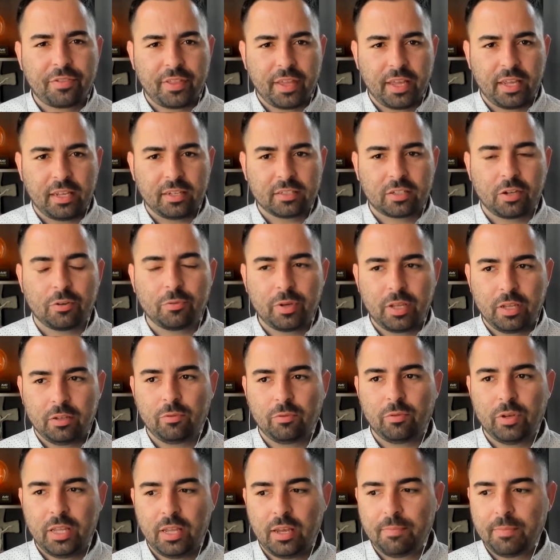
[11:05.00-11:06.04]
things. So
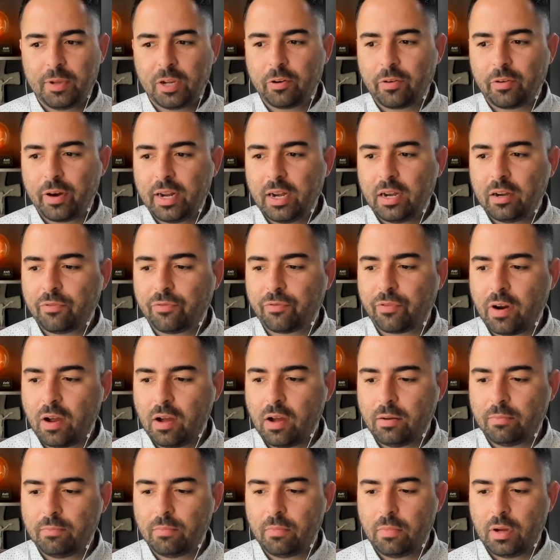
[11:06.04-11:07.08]
we immigrated
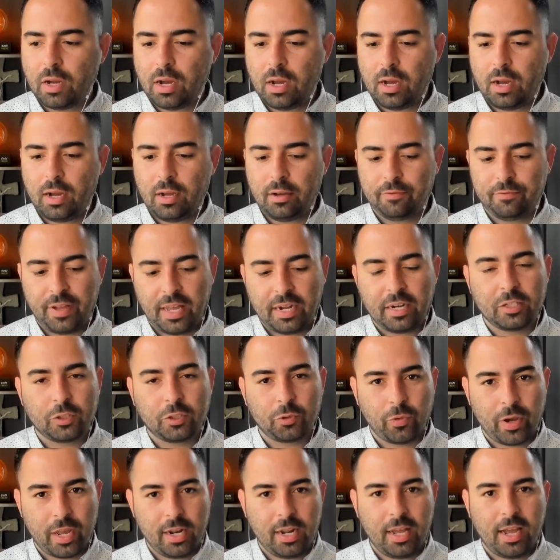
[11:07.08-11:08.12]
from
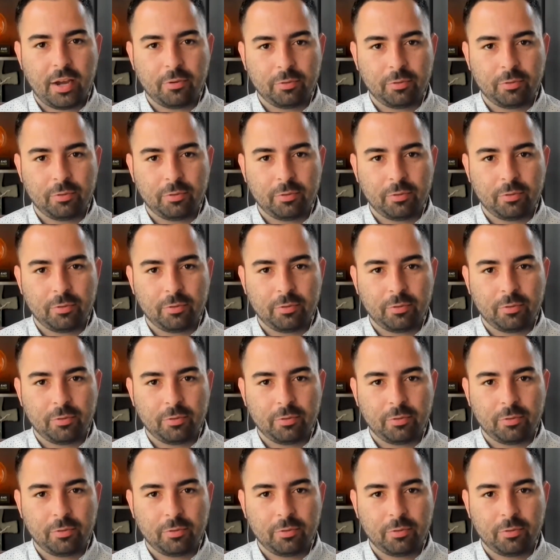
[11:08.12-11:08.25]
Venezuela.